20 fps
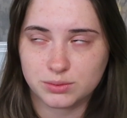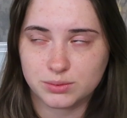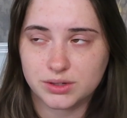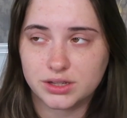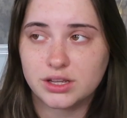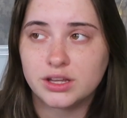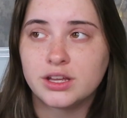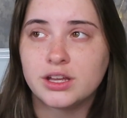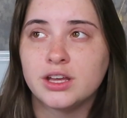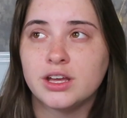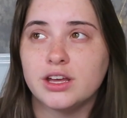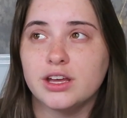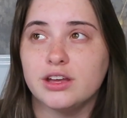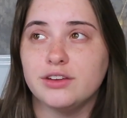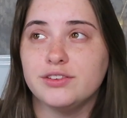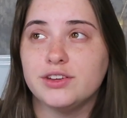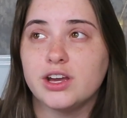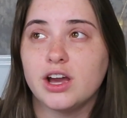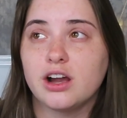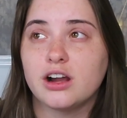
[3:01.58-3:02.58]
we went.
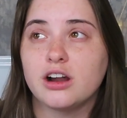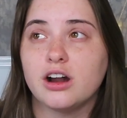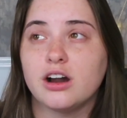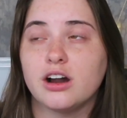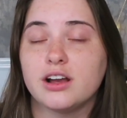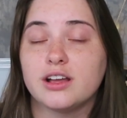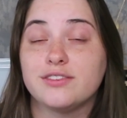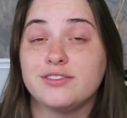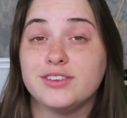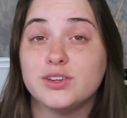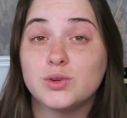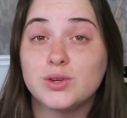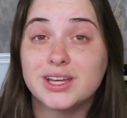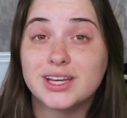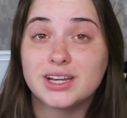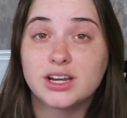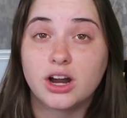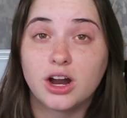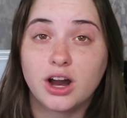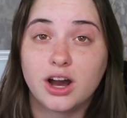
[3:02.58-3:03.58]
If you
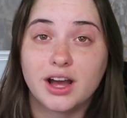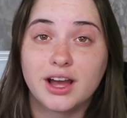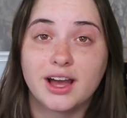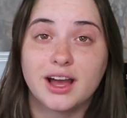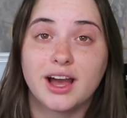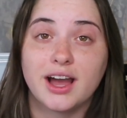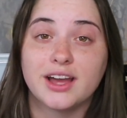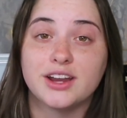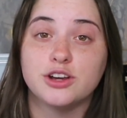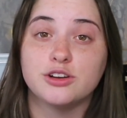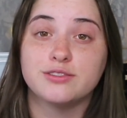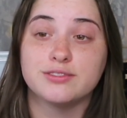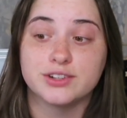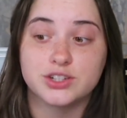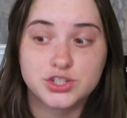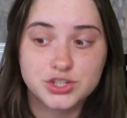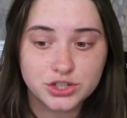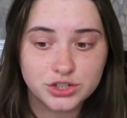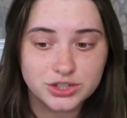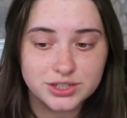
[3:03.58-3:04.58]
get caught, I know for
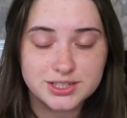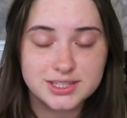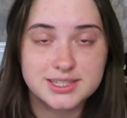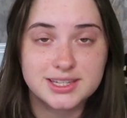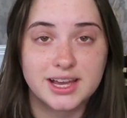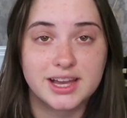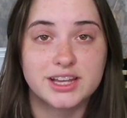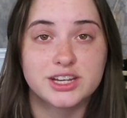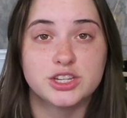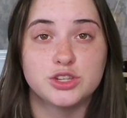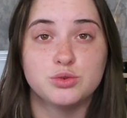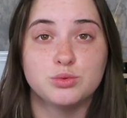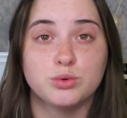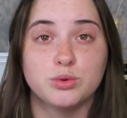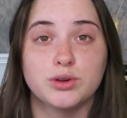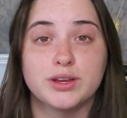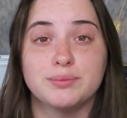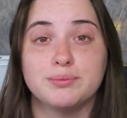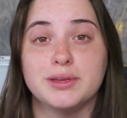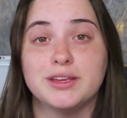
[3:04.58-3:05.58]
sure inside you
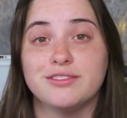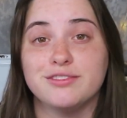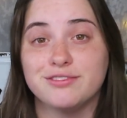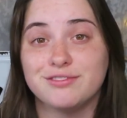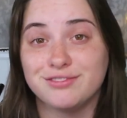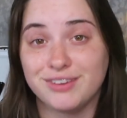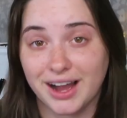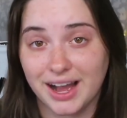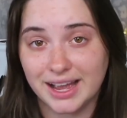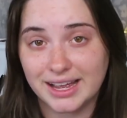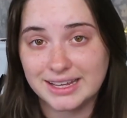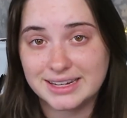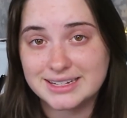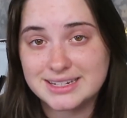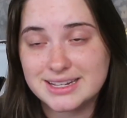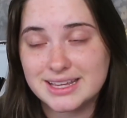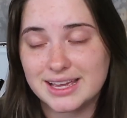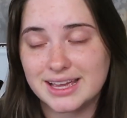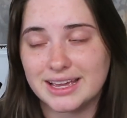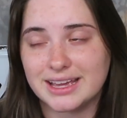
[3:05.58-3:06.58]
will be
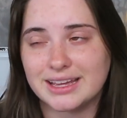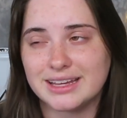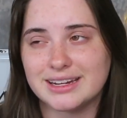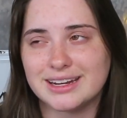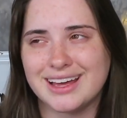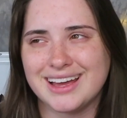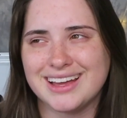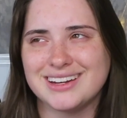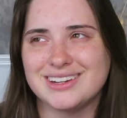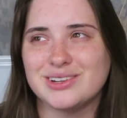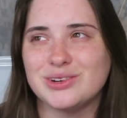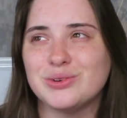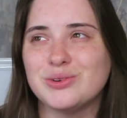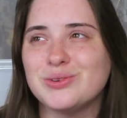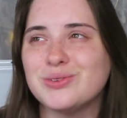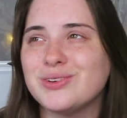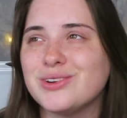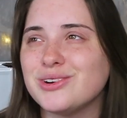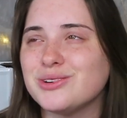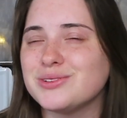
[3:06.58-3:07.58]
fined, and I
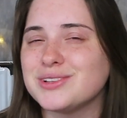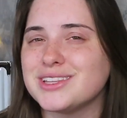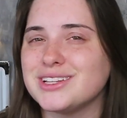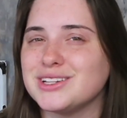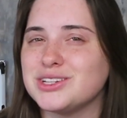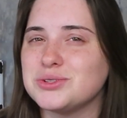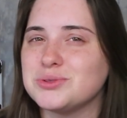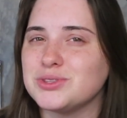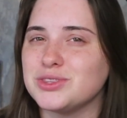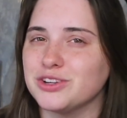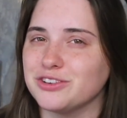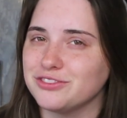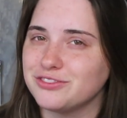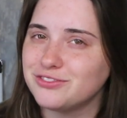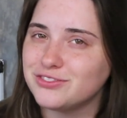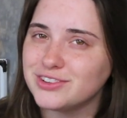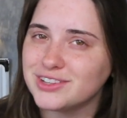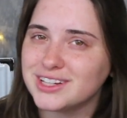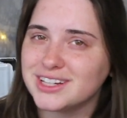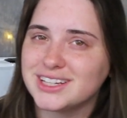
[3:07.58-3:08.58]
don't know what they do with your
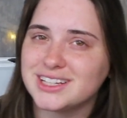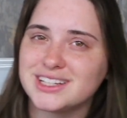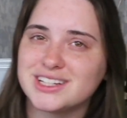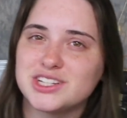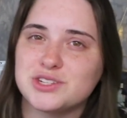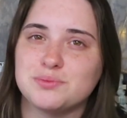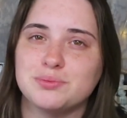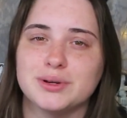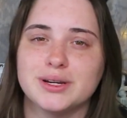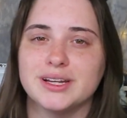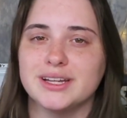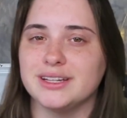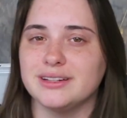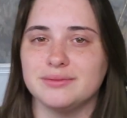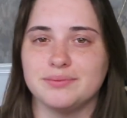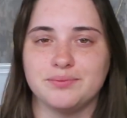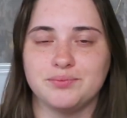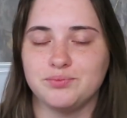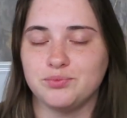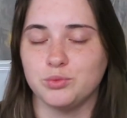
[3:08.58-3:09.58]
footage,
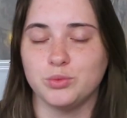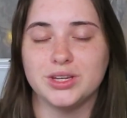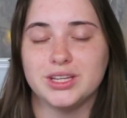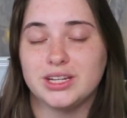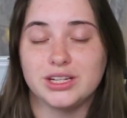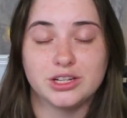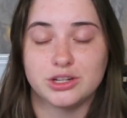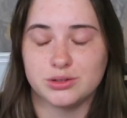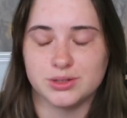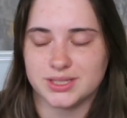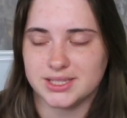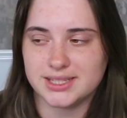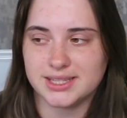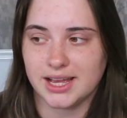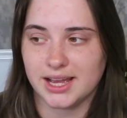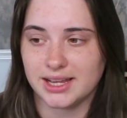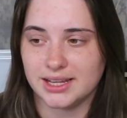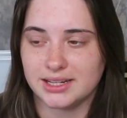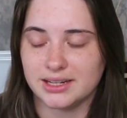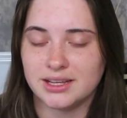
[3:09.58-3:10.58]
but we didn't go
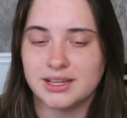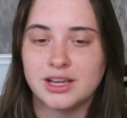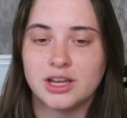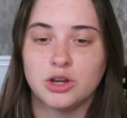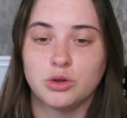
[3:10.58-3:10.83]
inside.